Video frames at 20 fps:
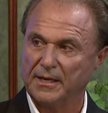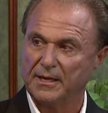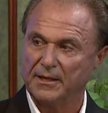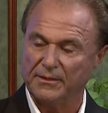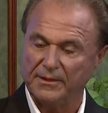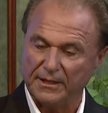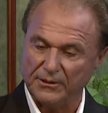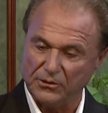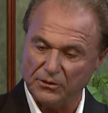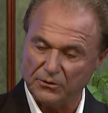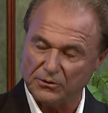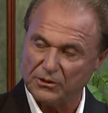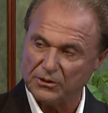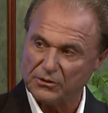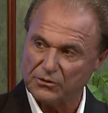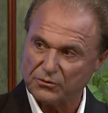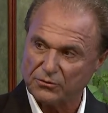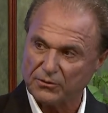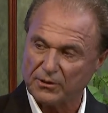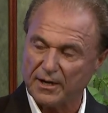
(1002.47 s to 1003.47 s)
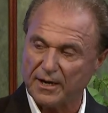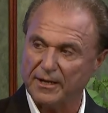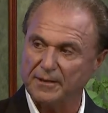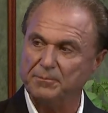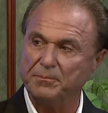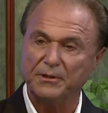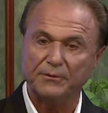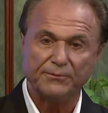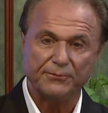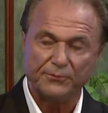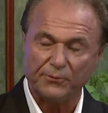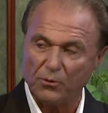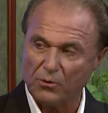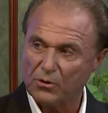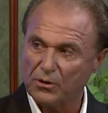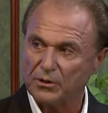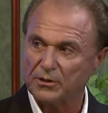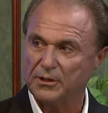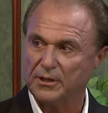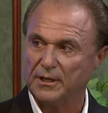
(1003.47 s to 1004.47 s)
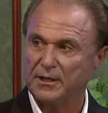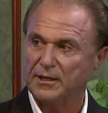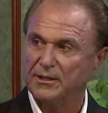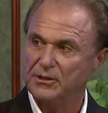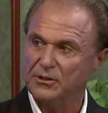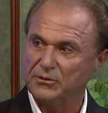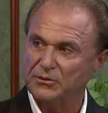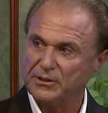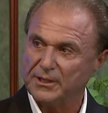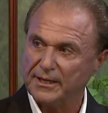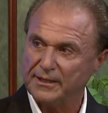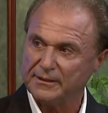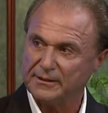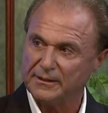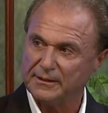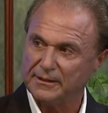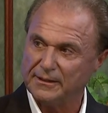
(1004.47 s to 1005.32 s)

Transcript: that you can try before you take